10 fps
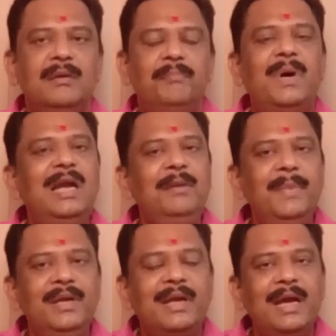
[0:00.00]

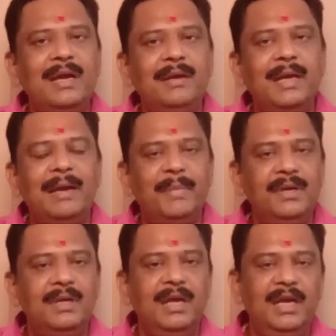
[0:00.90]
Parliament can
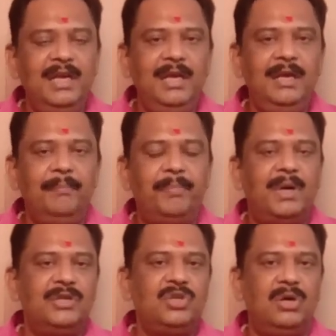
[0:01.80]
amend any
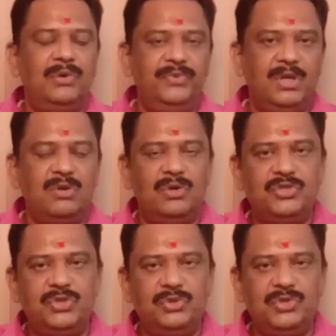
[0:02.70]
part of the
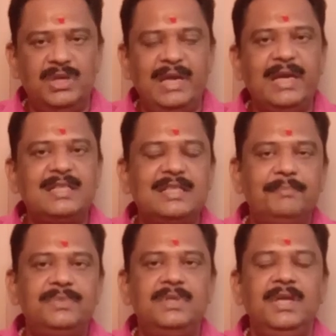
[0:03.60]
Constitution
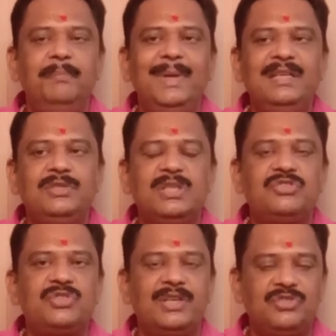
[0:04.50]
except the basic
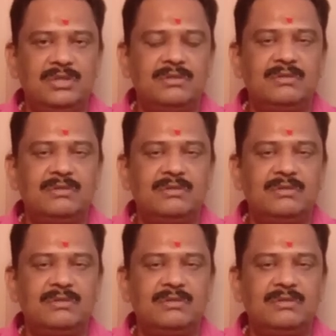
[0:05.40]
structure.